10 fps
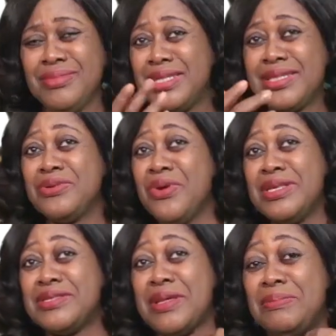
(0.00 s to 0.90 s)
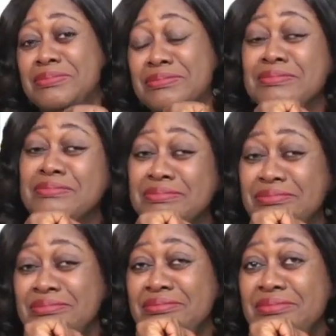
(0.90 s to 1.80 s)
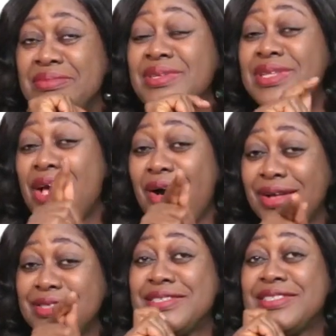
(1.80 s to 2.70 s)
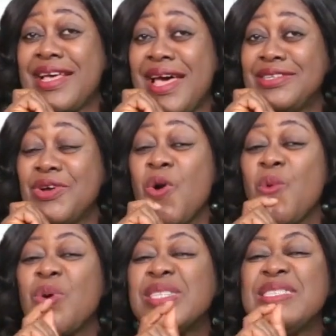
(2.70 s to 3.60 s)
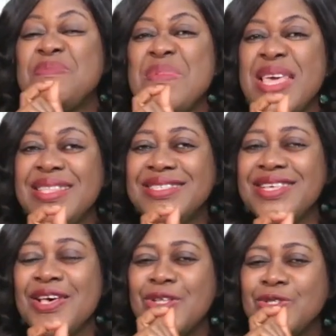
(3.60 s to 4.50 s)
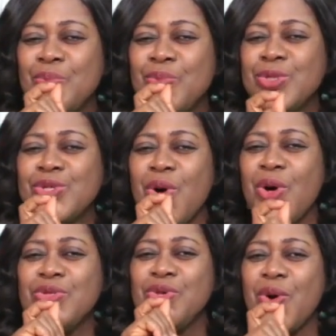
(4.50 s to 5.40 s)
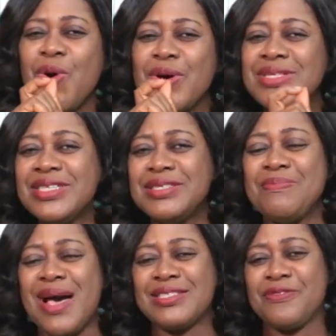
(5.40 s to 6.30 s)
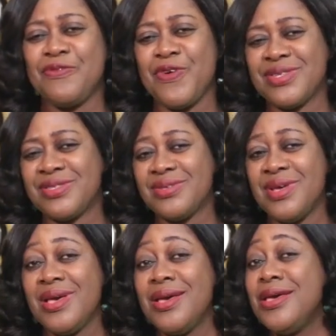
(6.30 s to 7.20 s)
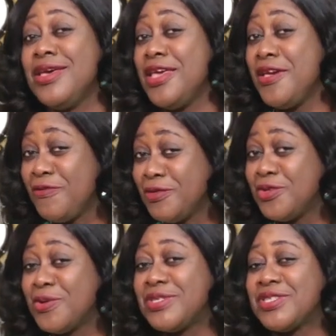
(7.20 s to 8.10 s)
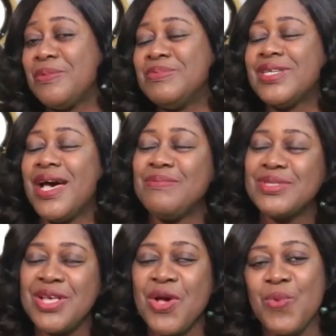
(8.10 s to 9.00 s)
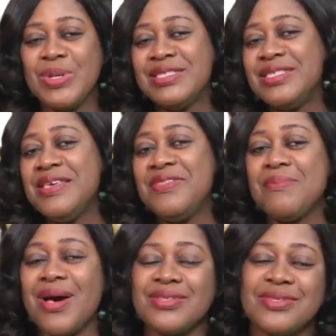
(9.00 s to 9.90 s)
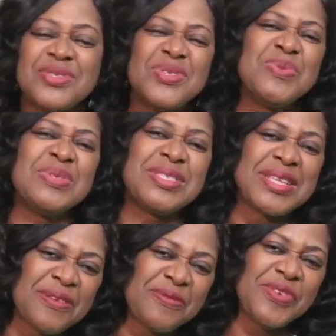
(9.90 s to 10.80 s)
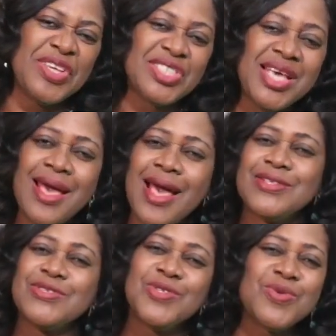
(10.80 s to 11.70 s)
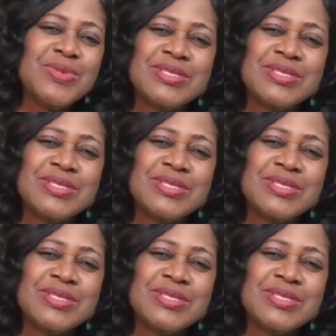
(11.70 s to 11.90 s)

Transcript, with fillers: It annoys them. They understand what it means to put on your oxygen mask first, even though sometimes we see them as too selfish and too